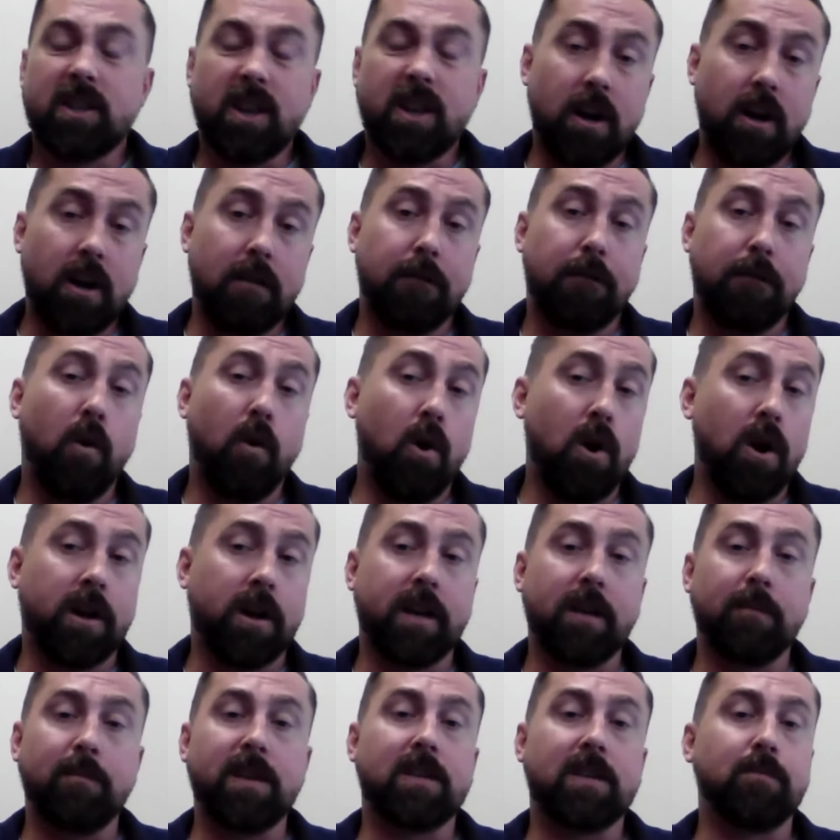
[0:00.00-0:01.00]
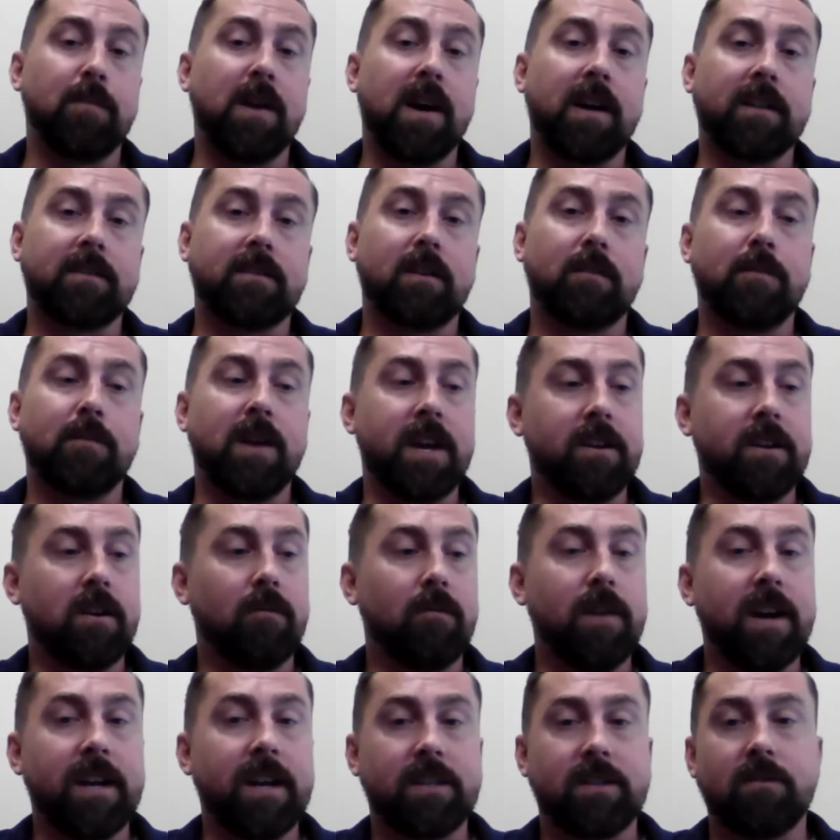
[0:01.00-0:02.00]
Turn four could be sponsored by your
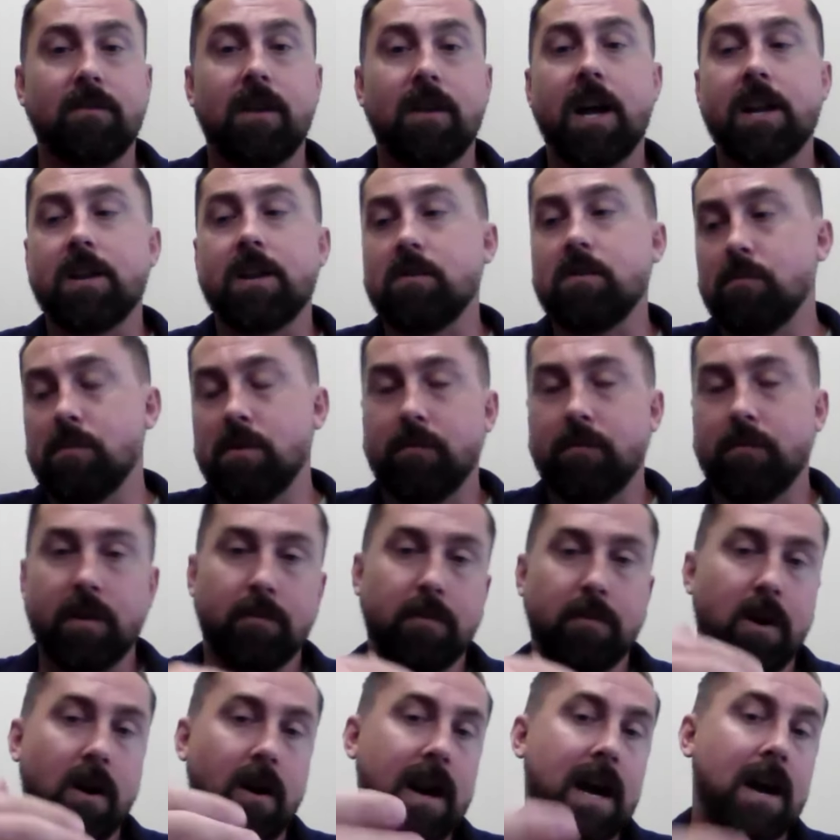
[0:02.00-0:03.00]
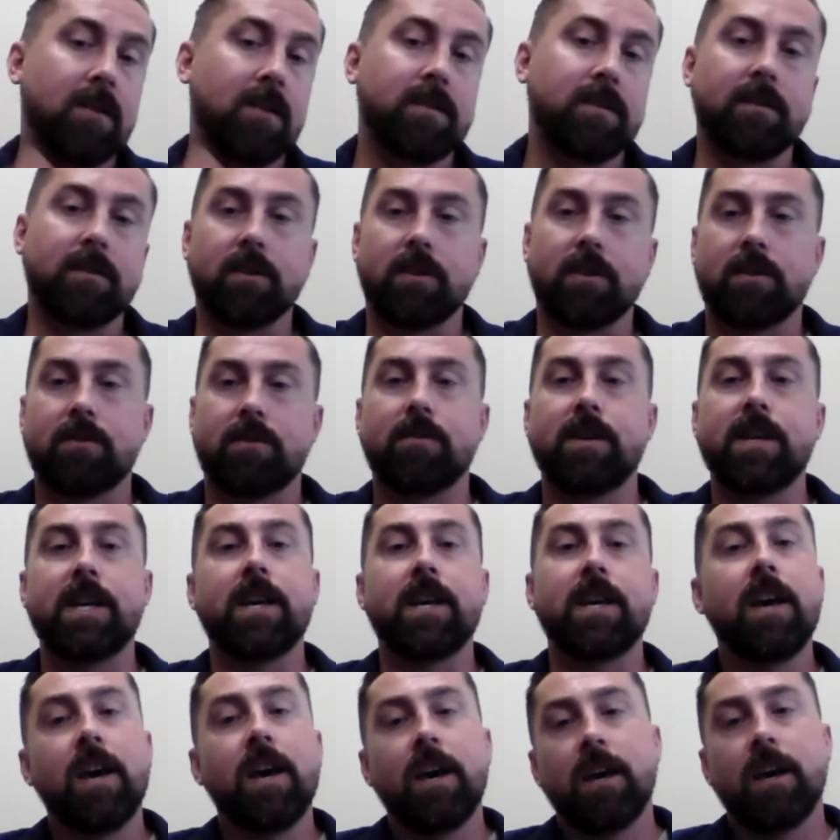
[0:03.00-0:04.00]
restaurant. You move your bar out to the
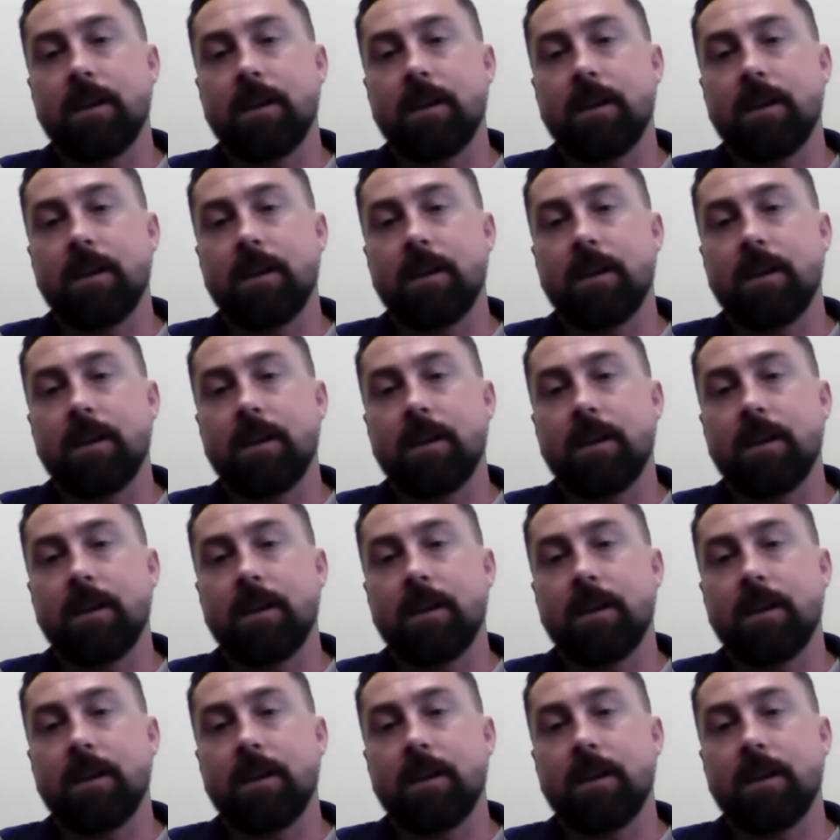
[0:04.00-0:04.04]
street.